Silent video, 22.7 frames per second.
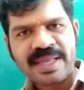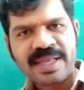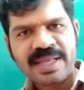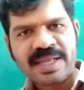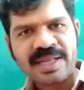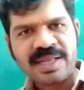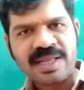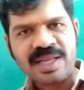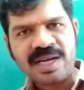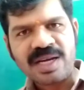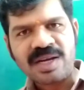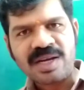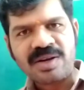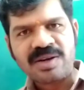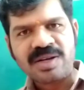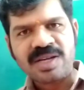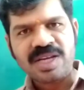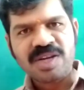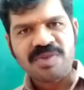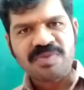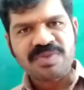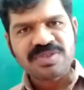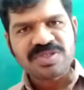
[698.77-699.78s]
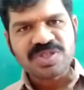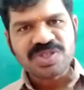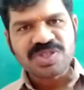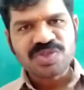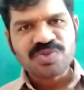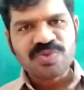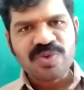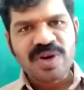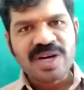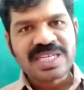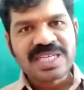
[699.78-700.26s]
the equations
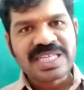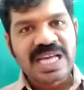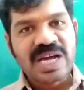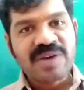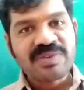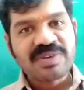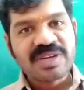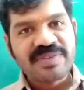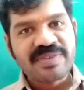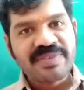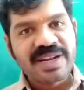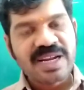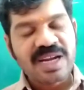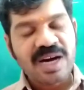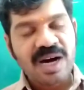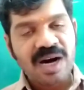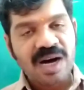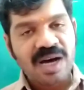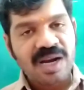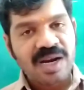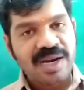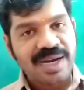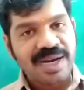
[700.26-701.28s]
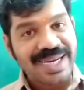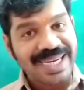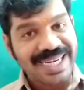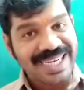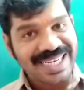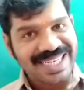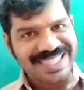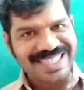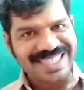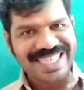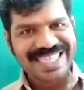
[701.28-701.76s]
what they have given are
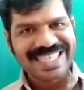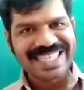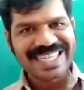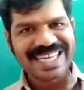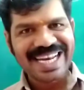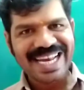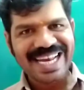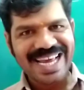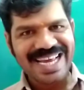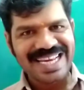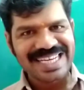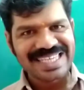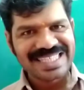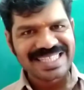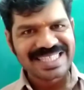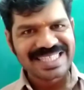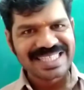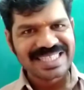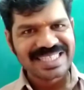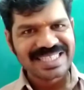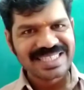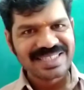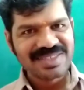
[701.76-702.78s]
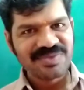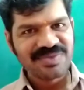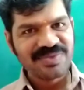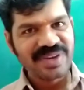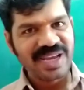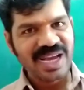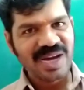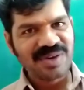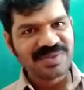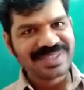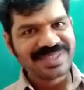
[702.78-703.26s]
intersecting lines we
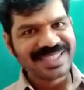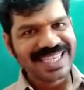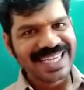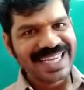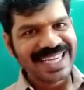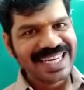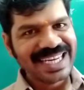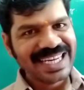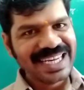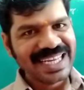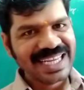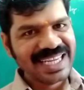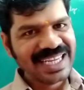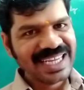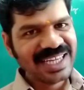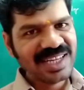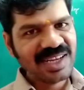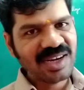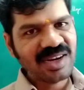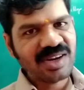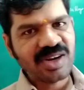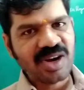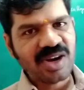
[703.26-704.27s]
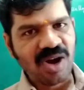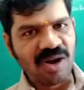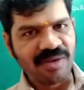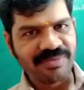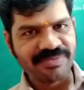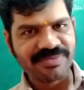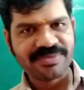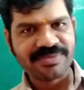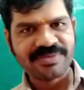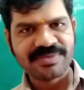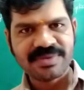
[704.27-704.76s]
have seen in the
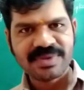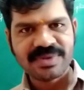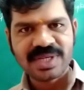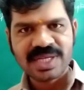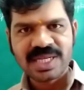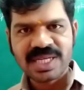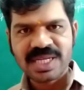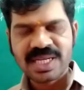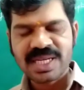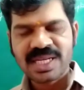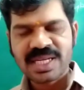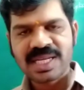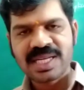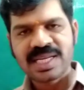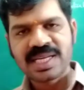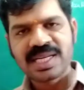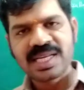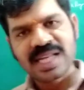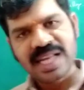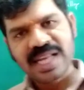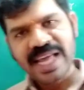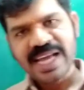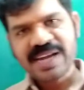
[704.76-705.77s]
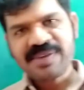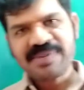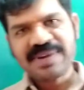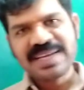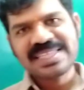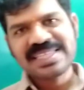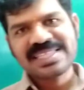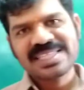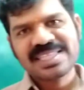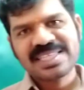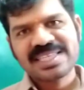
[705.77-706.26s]
graph.
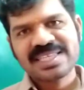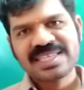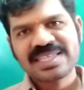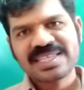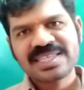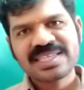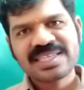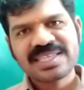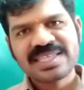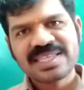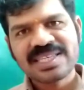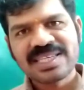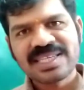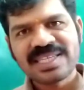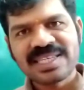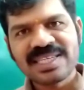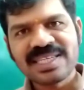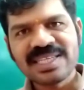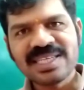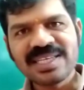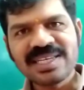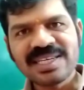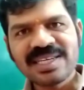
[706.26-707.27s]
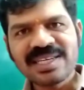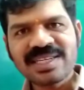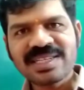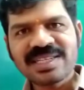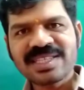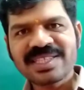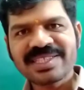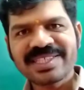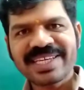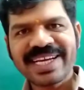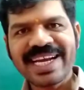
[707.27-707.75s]
Likewise, here
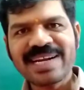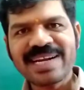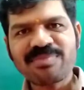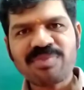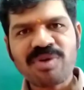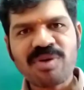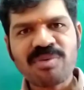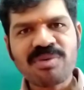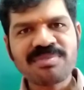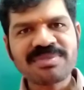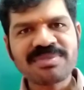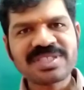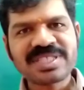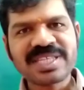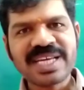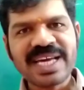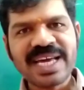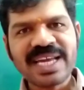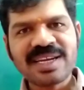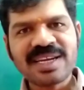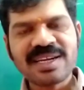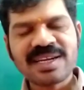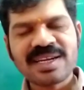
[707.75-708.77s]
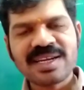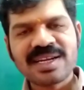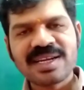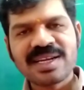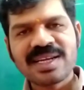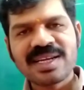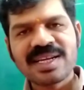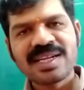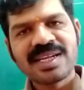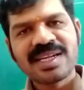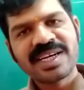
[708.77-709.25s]
the second problem is
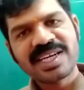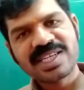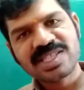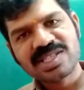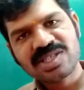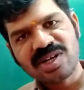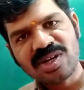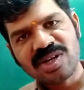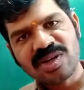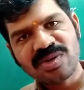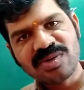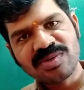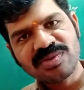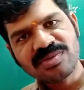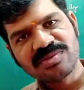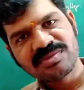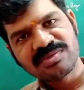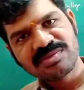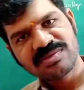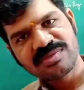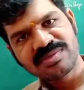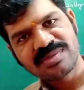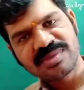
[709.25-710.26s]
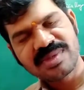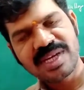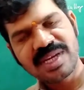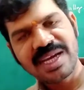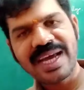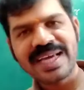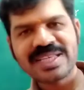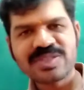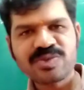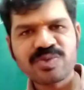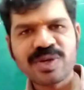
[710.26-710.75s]
there. Let us solve
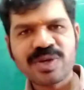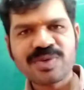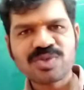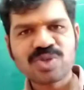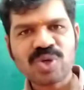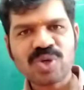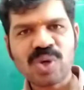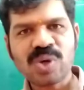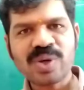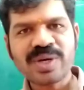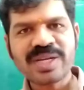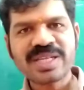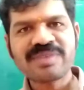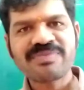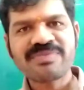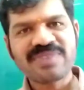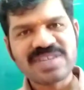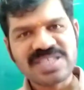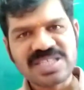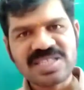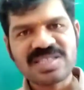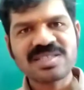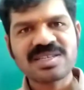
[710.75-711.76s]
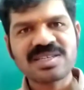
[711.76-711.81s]
as we have solved in the first